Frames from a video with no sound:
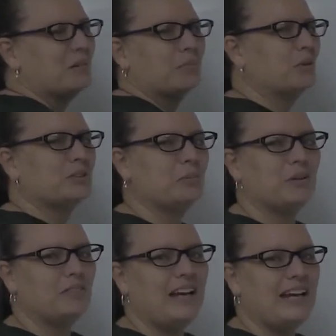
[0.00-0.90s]
a multiple
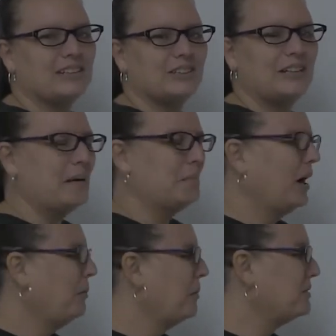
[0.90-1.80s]
of 8, so that
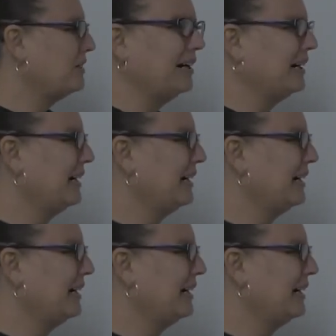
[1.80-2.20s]
problem's not going